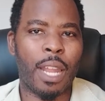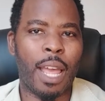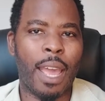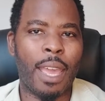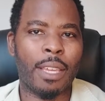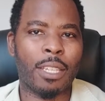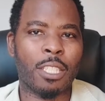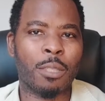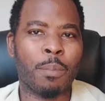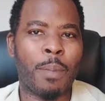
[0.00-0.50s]

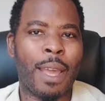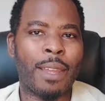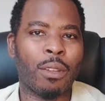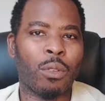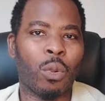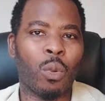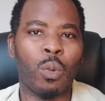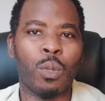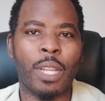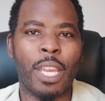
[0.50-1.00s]
like
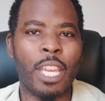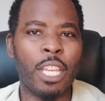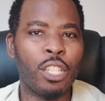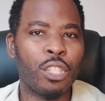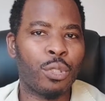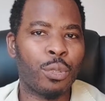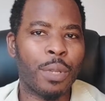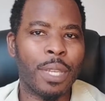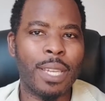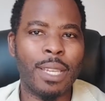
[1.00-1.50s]
spinal cord
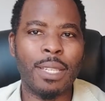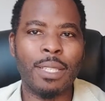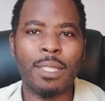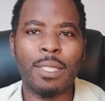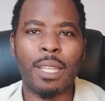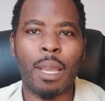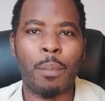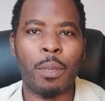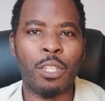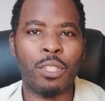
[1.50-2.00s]
injuries,
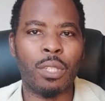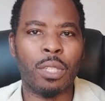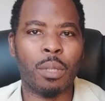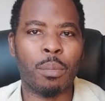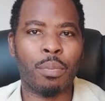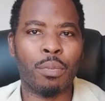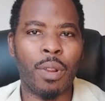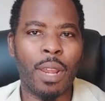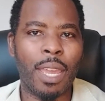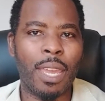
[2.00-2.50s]
damage to the
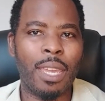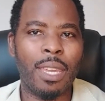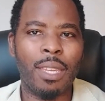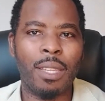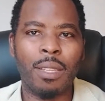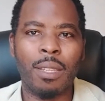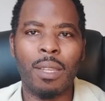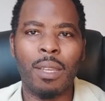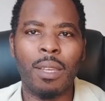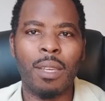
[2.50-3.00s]

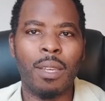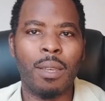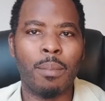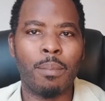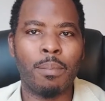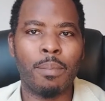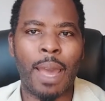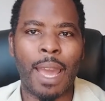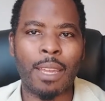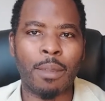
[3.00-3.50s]
brain,
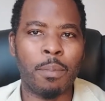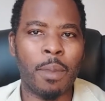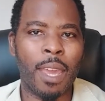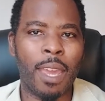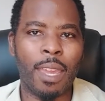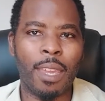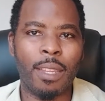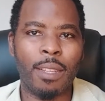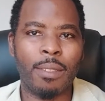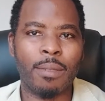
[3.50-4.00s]
back
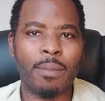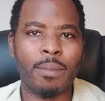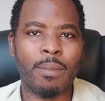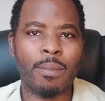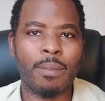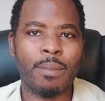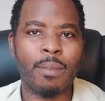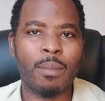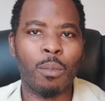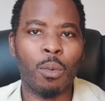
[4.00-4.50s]
pain,
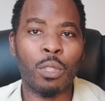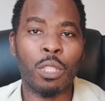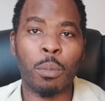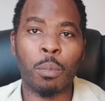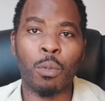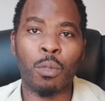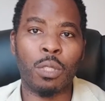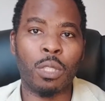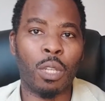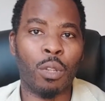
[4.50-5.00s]

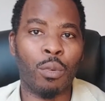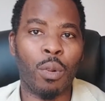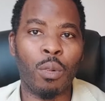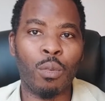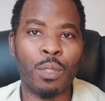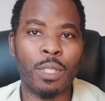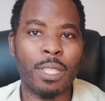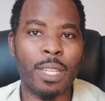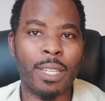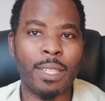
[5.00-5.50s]
multiple
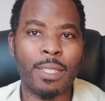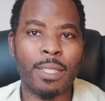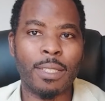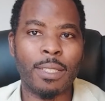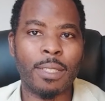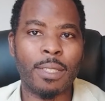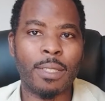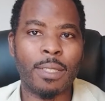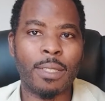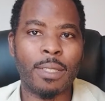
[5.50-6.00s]

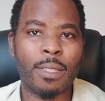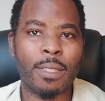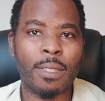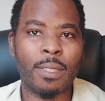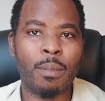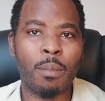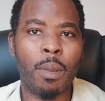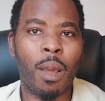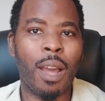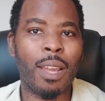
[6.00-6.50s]
sclerosis,
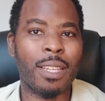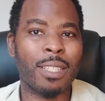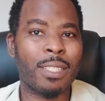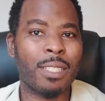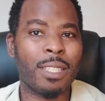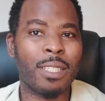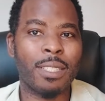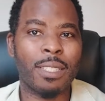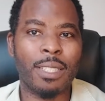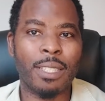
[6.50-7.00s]

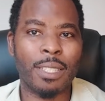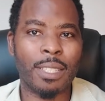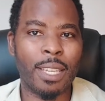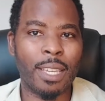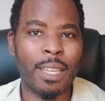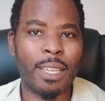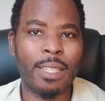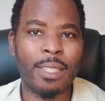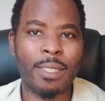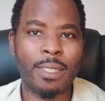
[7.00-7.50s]
Parkinson's
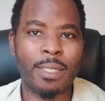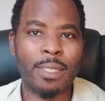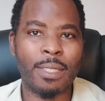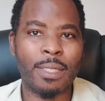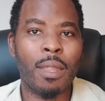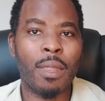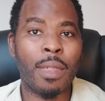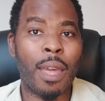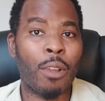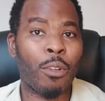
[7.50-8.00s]
disease,
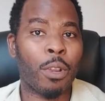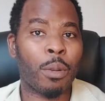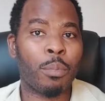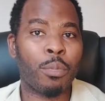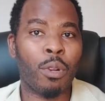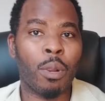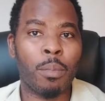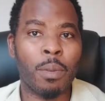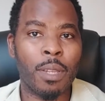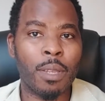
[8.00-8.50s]
thyroid
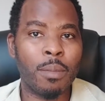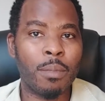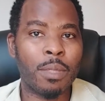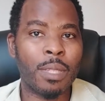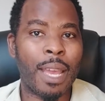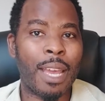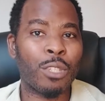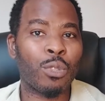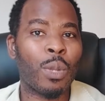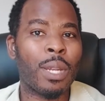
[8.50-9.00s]

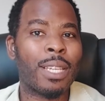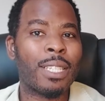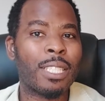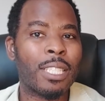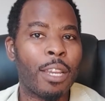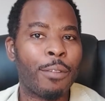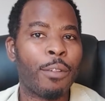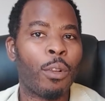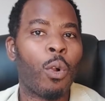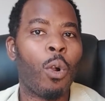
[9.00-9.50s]
problems, as well as
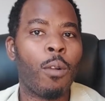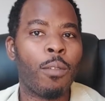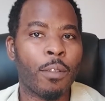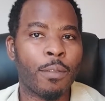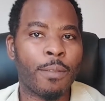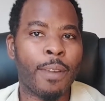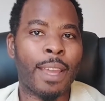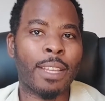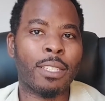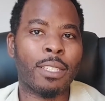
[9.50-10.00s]
several other
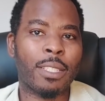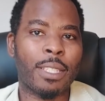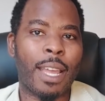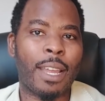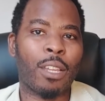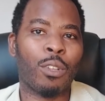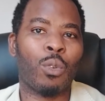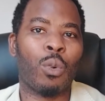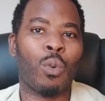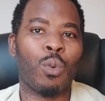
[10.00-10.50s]
factors
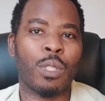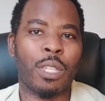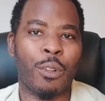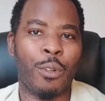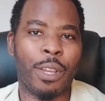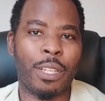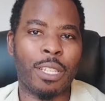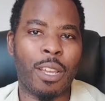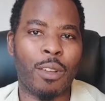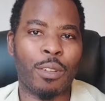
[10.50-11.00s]
that can cause
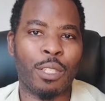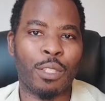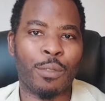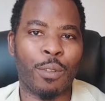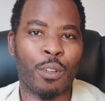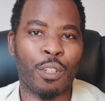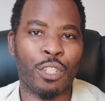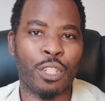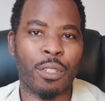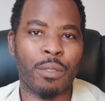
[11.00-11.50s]
erectile
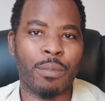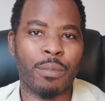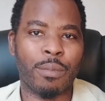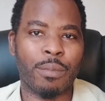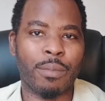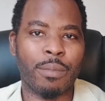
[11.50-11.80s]
dysfunction.